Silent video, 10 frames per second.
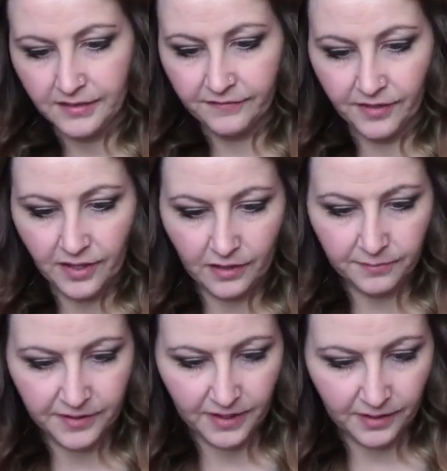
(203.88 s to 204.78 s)
If I
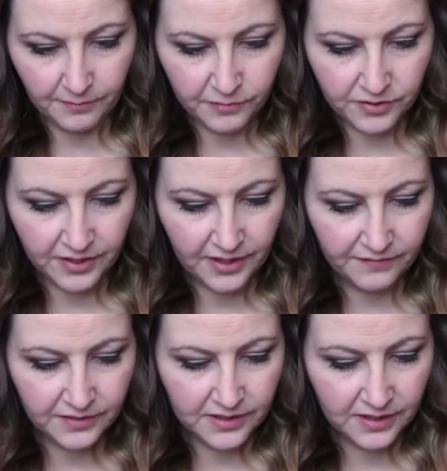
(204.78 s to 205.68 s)
open it up, which I
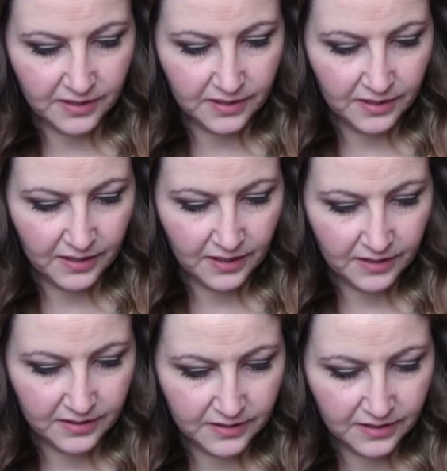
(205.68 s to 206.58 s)
haven't done
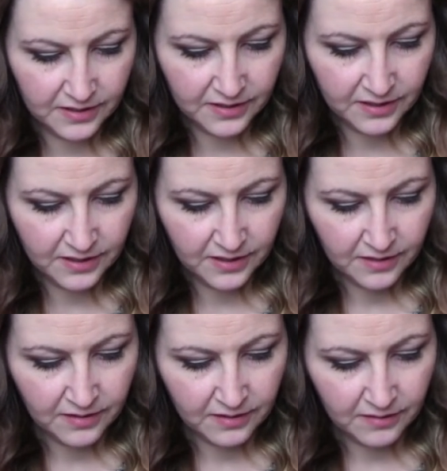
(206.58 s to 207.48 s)
yet.
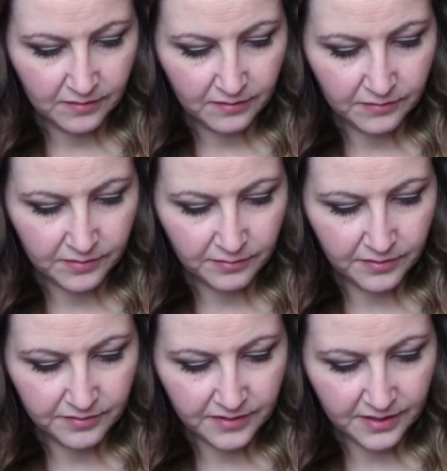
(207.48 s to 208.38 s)
Oh, it's got
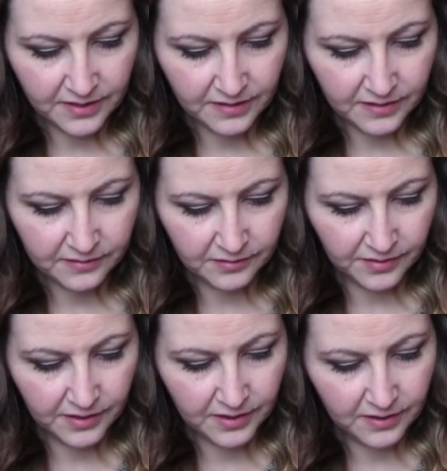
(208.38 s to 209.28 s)
those sticky things on
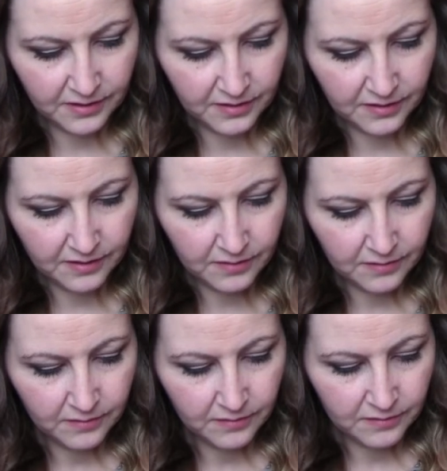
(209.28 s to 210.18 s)
it.
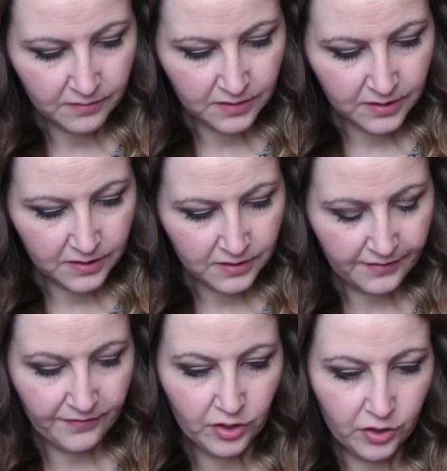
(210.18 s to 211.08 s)
Let's
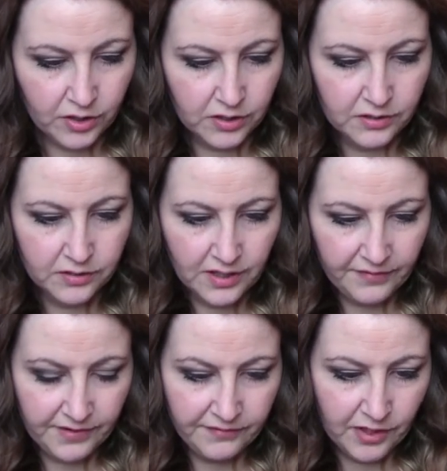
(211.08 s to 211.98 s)
have a look. I
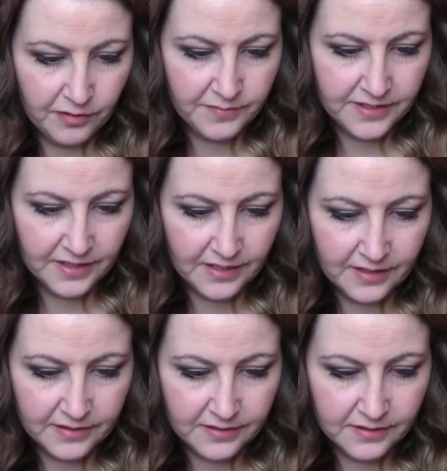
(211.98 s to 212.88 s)
haven't even opened it yet.